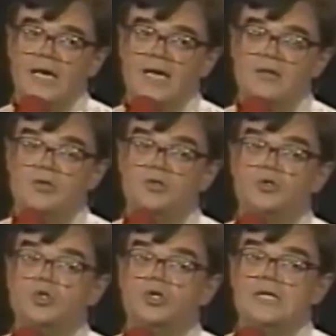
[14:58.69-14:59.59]
and
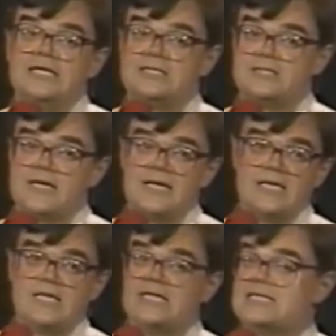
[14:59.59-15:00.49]

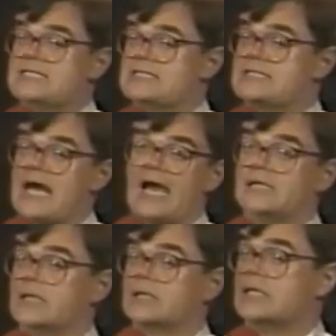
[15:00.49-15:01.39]
say
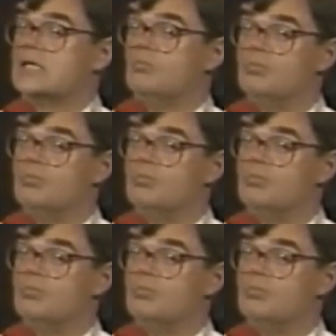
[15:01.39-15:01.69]
silently,